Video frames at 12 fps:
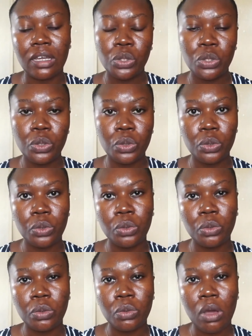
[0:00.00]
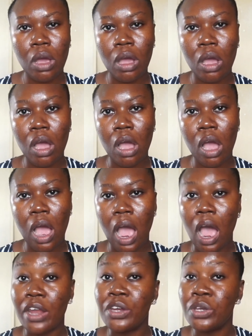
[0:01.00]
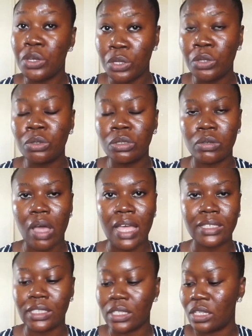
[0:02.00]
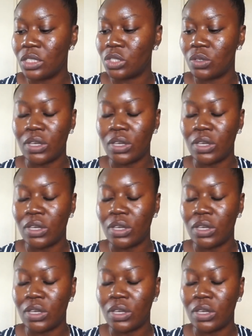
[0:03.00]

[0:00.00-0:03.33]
you are new to acids,